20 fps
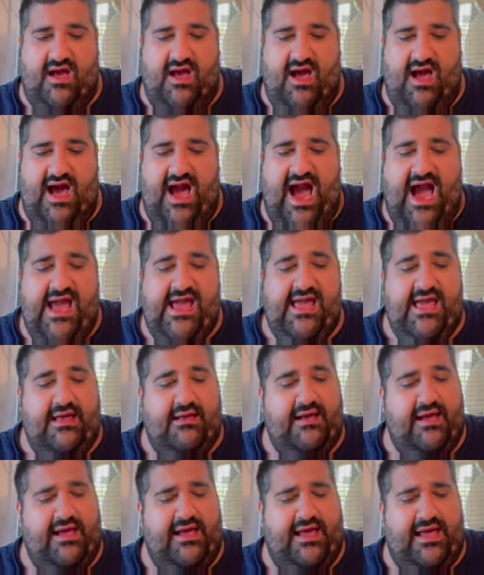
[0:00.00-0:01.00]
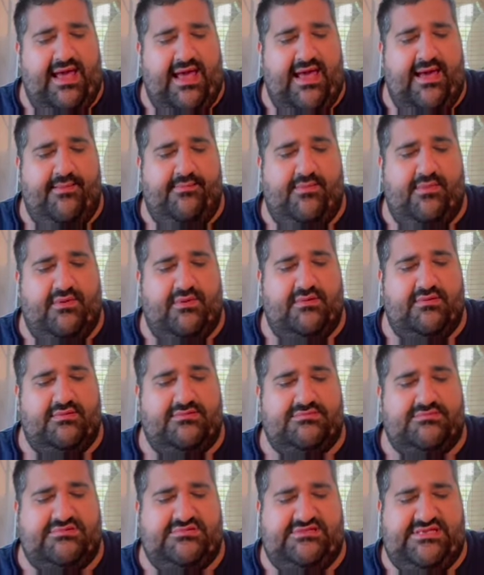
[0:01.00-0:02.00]
I am
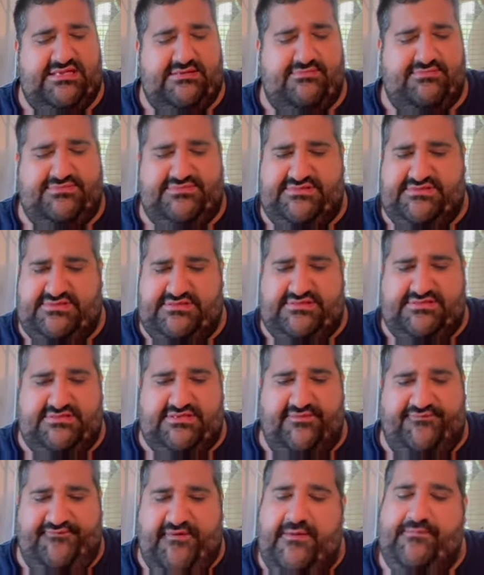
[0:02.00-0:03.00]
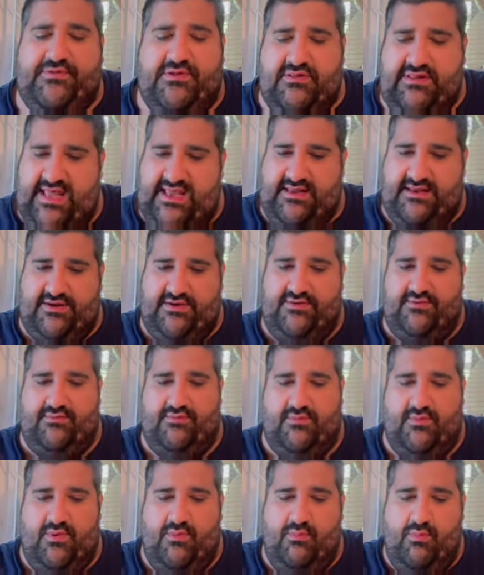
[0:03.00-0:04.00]
defibrillated
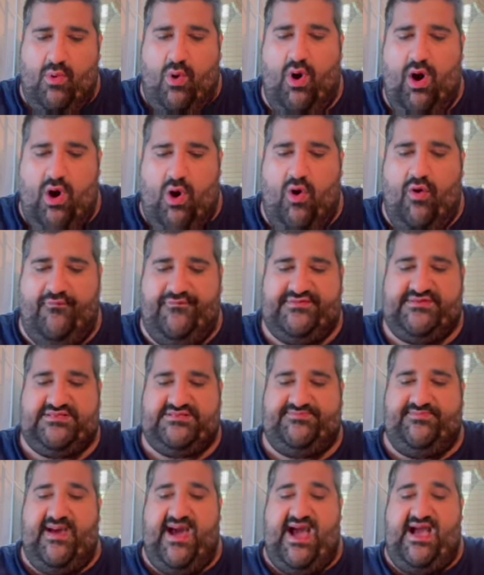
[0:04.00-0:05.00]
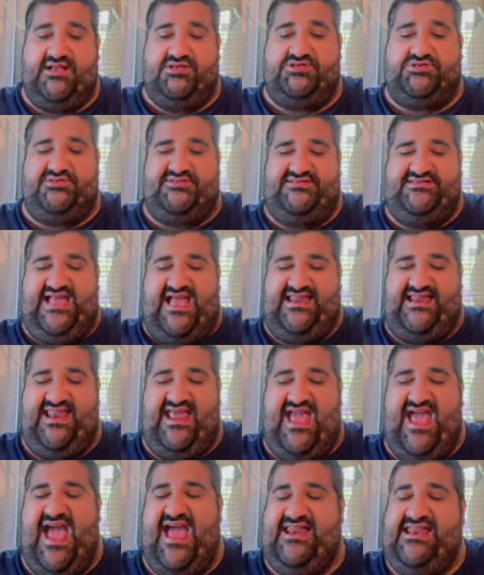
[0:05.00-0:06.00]
more over this match than
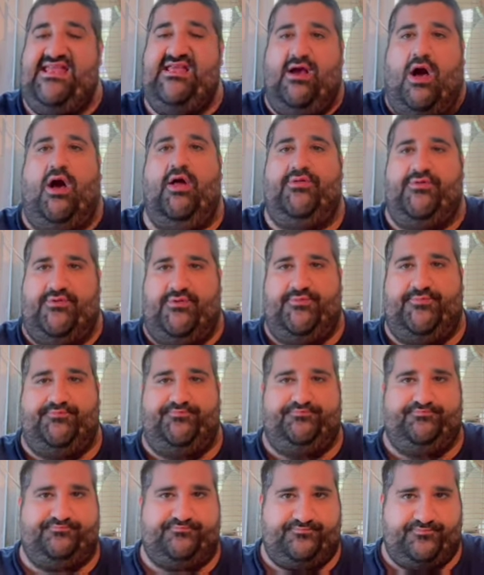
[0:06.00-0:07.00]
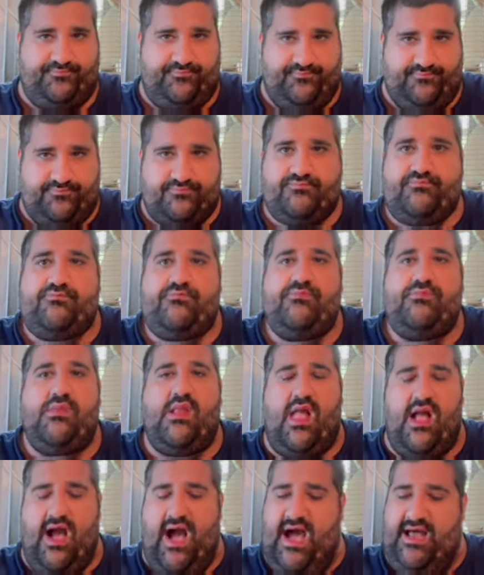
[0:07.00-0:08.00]
any other
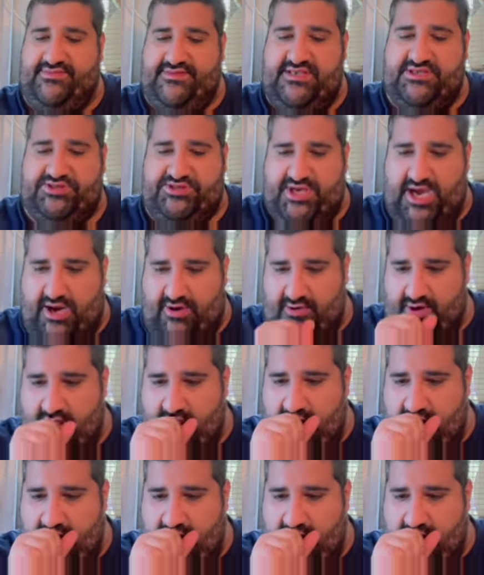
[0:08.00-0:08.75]
on this show.